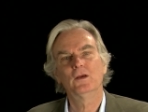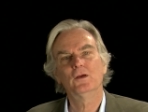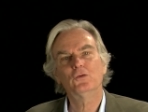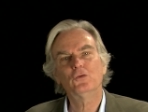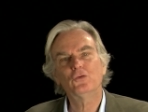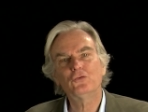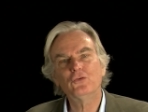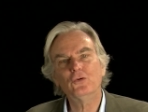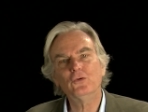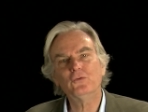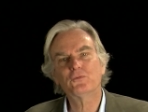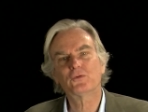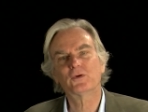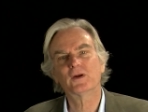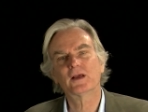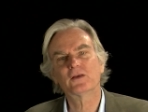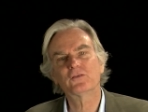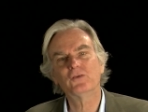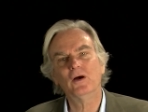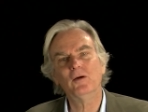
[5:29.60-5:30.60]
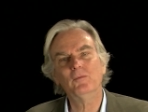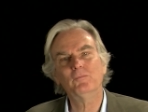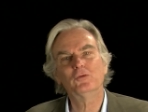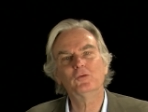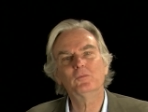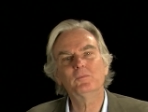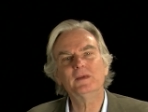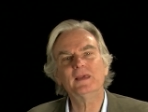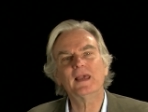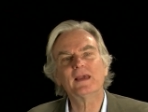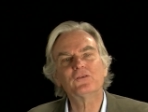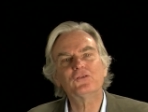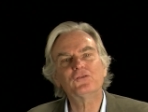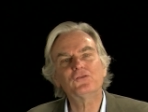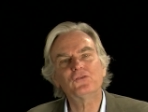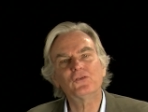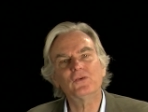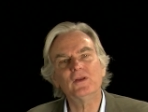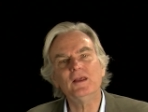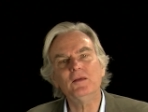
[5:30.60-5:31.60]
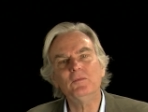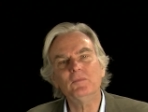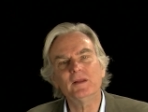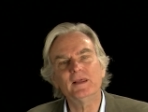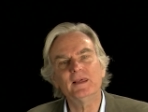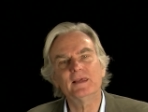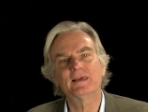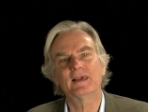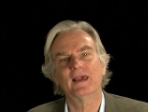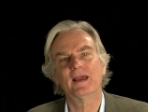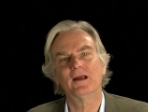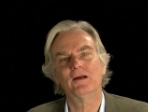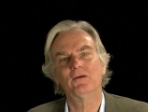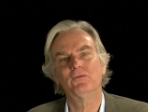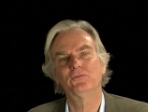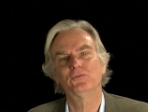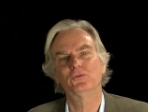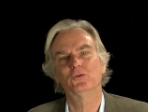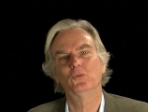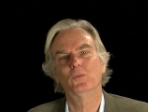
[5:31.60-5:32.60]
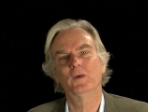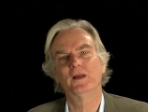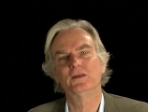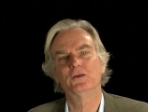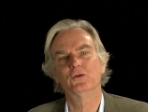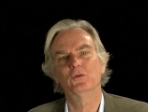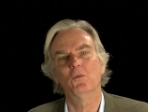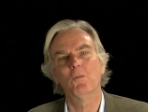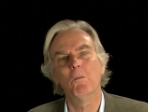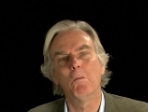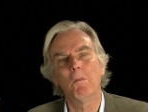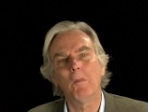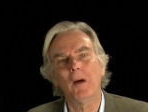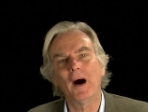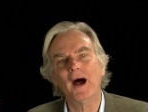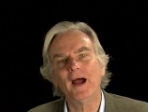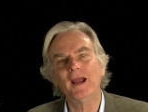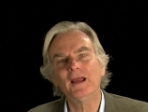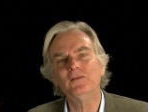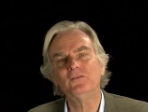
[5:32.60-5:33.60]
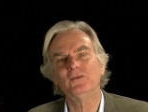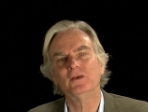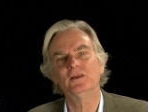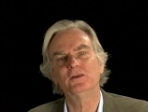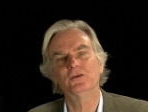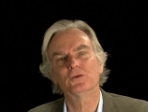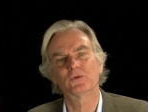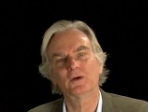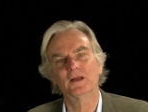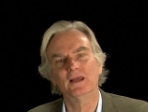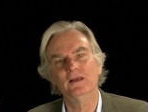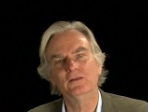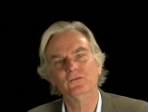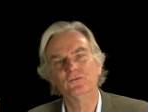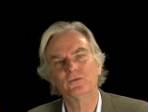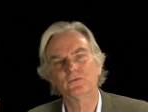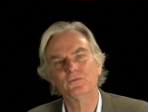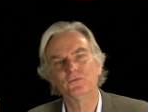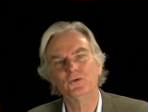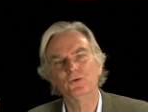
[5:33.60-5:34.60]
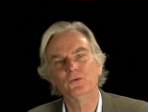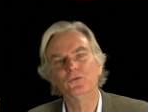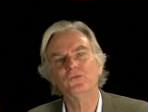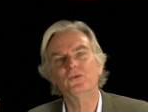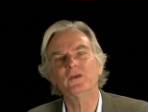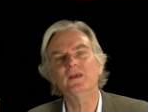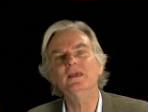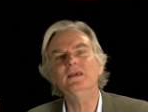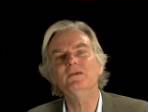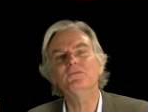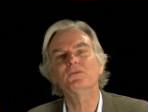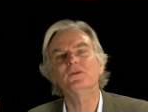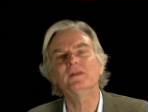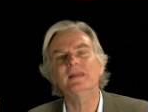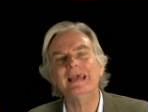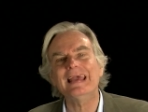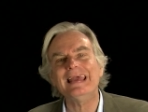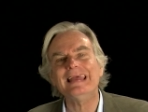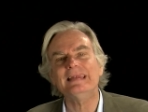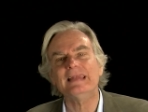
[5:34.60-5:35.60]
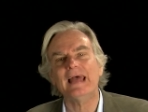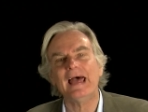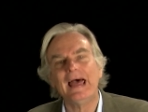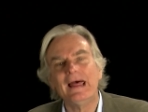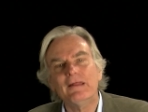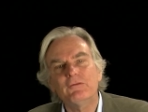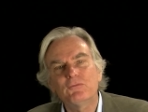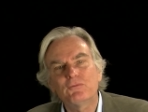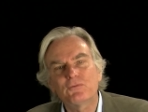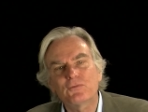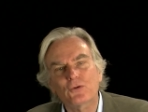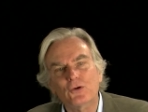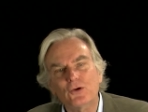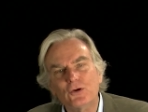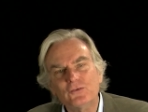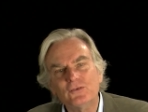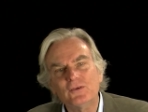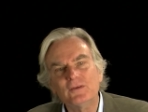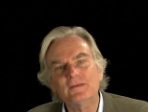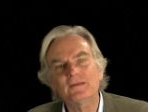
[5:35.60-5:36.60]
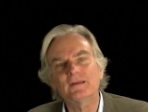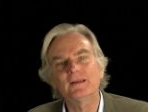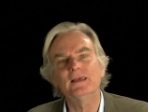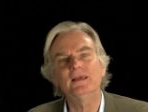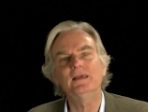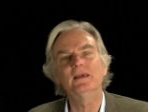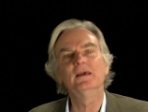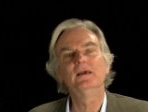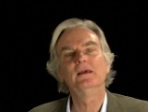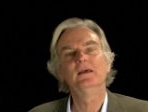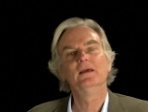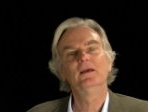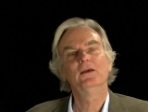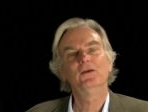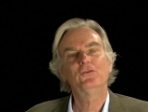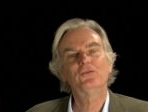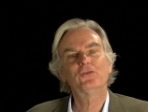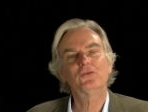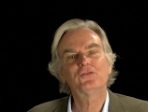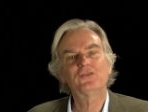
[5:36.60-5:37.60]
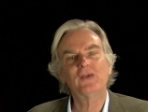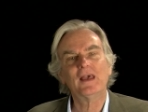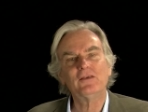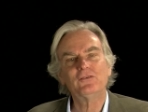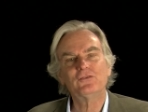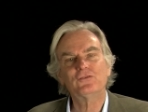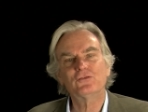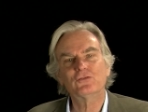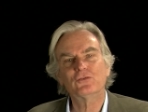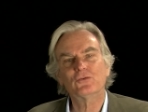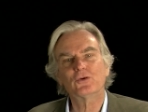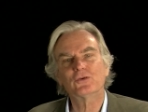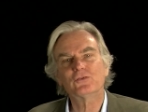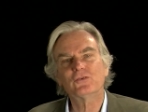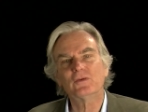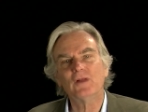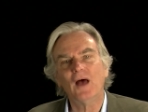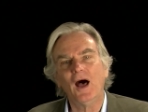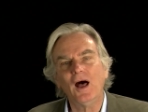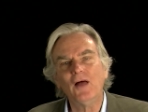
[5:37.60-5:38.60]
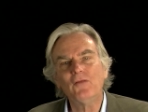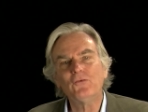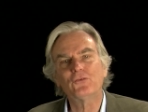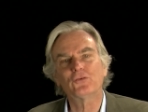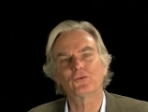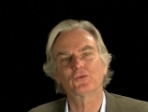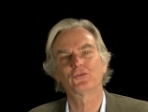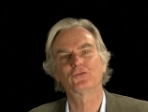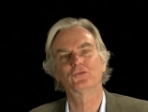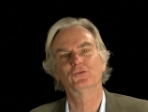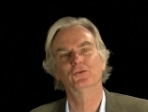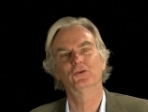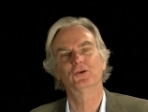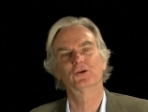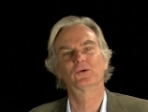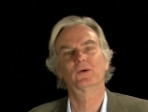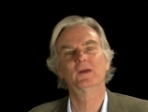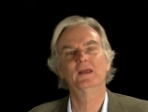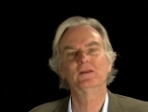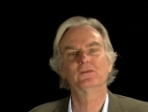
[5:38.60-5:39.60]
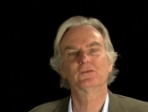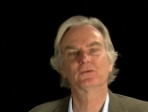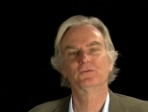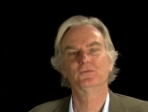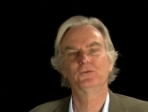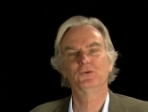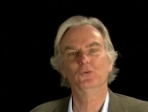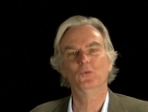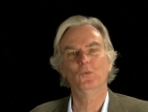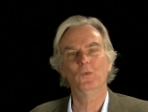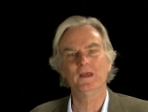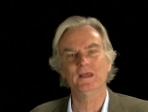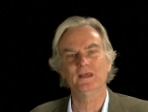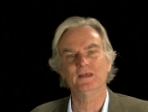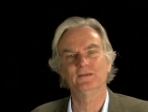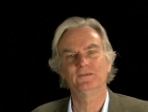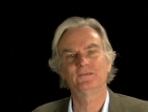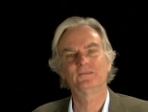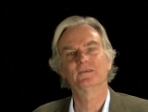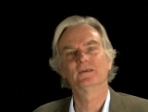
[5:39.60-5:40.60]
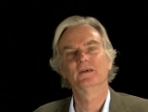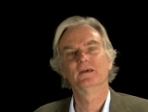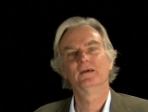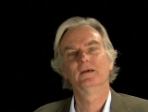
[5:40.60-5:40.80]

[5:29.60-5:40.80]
You should, for example, be extremely careful when you might, in your interviews, even inadvertently, suggest certain answers to your interviewees.